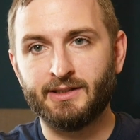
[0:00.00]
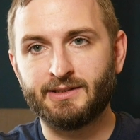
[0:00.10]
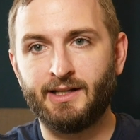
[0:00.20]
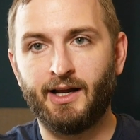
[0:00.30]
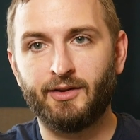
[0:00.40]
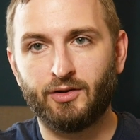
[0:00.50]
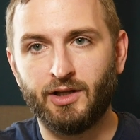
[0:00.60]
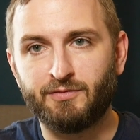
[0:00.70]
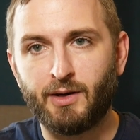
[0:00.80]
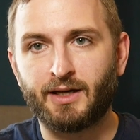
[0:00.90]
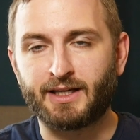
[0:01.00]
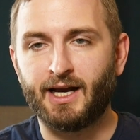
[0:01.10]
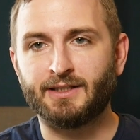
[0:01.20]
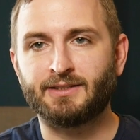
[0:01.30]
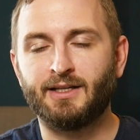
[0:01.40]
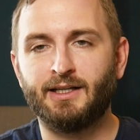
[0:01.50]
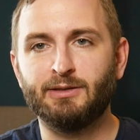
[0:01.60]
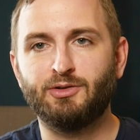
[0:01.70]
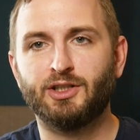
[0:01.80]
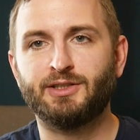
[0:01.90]
This is the Other Life Podcast. I
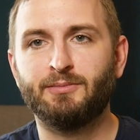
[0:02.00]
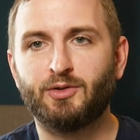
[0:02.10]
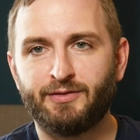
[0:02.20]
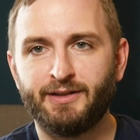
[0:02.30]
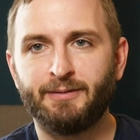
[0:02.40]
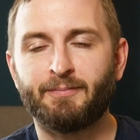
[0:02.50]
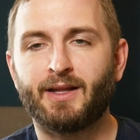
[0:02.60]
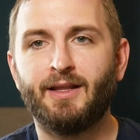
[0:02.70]
am Justin Murphy.